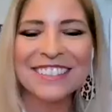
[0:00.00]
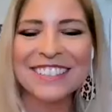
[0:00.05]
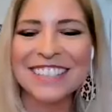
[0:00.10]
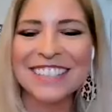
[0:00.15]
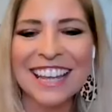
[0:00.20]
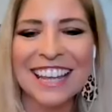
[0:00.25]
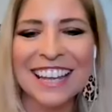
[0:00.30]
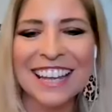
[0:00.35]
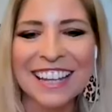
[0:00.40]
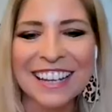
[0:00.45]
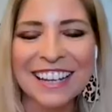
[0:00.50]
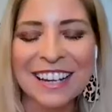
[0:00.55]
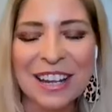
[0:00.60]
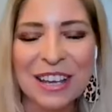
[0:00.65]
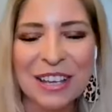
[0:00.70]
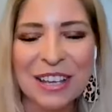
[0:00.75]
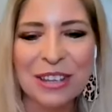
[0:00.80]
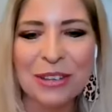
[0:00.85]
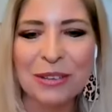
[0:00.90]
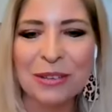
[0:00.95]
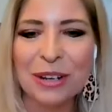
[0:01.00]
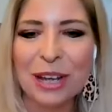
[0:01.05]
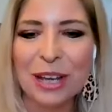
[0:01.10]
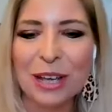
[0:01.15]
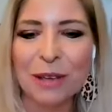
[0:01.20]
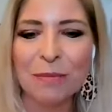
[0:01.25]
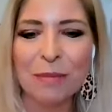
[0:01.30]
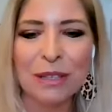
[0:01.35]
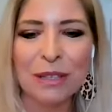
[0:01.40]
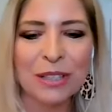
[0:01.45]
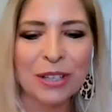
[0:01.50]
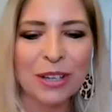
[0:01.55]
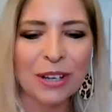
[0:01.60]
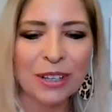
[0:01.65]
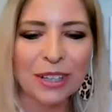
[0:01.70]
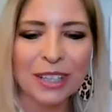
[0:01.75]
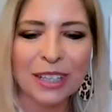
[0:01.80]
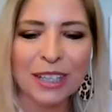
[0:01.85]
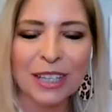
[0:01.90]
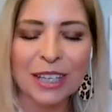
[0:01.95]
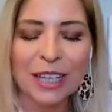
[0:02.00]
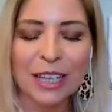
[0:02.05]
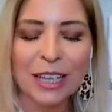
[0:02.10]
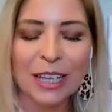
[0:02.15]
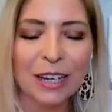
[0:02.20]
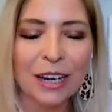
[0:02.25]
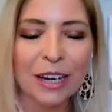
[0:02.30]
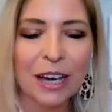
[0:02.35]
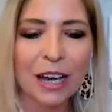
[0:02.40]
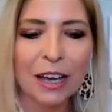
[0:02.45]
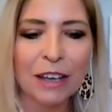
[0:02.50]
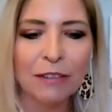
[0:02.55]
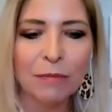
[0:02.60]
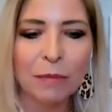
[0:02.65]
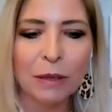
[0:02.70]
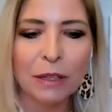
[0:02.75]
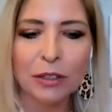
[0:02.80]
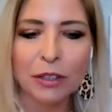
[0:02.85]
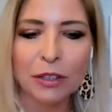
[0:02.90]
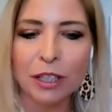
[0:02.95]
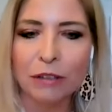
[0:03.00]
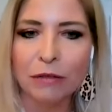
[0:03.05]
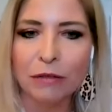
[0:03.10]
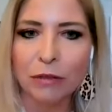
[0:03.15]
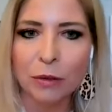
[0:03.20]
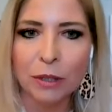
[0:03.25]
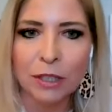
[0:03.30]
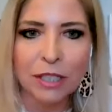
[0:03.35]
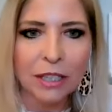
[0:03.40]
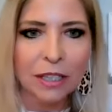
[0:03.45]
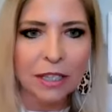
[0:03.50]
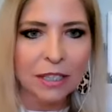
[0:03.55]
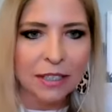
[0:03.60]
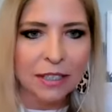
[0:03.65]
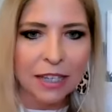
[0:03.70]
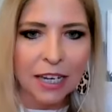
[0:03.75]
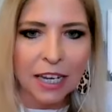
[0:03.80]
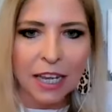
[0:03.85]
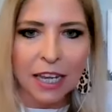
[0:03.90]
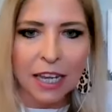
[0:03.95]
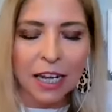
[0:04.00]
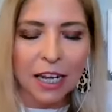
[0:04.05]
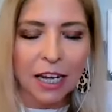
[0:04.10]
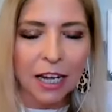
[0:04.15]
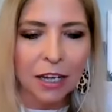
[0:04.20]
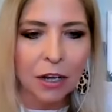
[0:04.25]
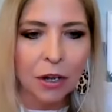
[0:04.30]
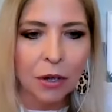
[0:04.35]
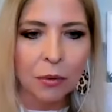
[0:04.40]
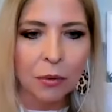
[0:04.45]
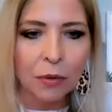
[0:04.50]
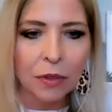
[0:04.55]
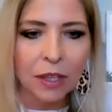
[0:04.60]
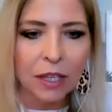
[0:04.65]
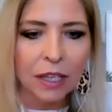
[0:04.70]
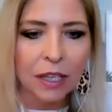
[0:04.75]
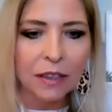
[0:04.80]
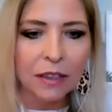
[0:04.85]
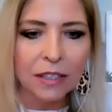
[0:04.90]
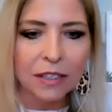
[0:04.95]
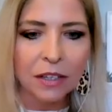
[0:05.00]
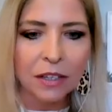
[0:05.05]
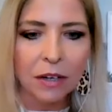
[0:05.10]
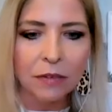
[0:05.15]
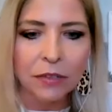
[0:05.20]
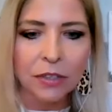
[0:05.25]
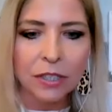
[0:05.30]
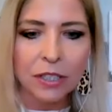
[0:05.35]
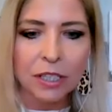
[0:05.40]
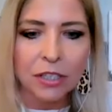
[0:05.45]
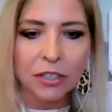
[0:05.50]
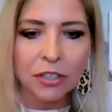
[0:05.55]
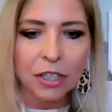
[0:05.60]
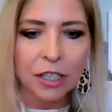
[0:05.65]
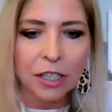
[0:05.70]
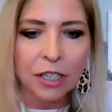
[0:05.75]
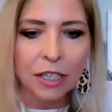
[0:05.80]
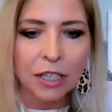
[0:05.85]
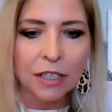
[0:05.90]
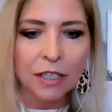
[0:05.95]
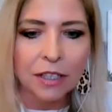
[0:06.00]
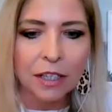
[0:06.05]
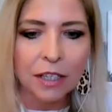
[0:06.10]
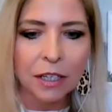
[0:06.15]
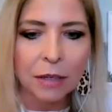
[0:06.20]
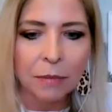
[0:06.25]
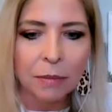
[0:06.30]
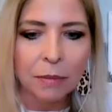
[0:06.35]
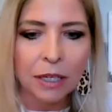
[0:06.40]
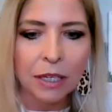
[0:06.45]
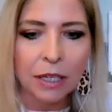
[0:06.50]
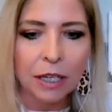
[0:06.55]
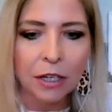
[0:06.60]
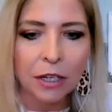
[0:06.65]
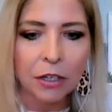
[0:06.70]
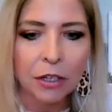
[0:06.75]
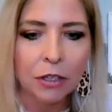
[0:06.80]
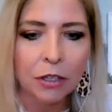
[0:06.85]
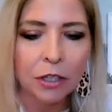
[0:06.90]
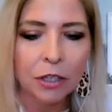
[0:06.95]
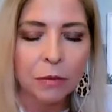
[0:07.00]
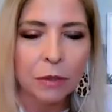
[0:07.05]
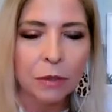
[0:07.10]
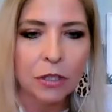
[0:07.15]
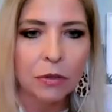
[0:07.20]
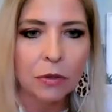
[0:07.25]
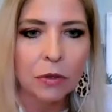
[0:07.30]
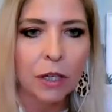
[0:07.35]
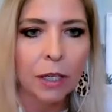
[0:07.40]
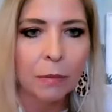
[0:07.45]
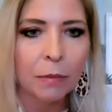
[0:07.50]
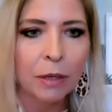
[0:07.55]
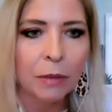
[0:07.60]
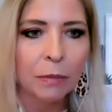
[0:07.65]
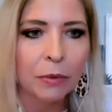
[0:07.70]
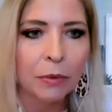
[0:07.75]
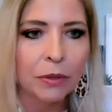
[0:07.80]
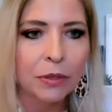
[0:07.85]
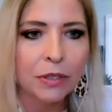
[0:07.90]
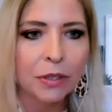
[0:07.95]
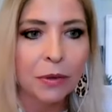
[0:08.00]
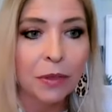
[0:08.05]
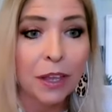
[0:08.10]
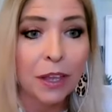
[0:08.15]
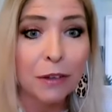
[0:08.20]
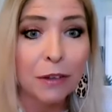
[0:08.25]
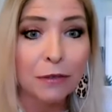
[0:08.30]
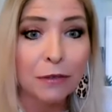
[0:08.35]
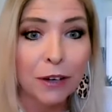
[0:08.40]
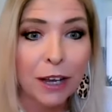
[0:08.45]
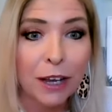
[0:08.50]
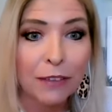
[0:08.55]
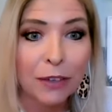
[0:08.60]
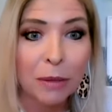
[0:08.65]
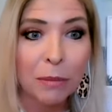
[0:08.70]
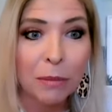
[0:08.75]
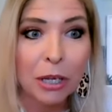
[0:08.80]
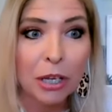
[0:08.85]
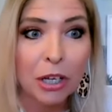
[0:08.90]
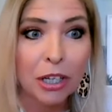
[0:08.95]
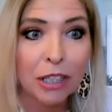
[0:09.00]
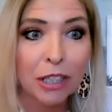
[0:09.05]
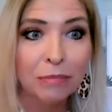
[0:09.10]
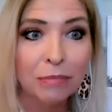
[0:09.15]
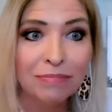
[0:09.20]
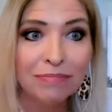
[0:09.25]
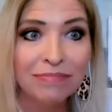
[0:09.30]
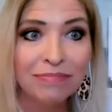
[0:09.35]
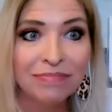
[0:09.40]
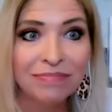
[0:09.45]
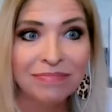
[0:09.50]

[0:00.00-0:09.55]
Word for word: you, Dan. You and I have been talking, and I've been looking forward to this day. And I know that this conversation is going to be an encouragement to a lot of people. So thank you for having me on.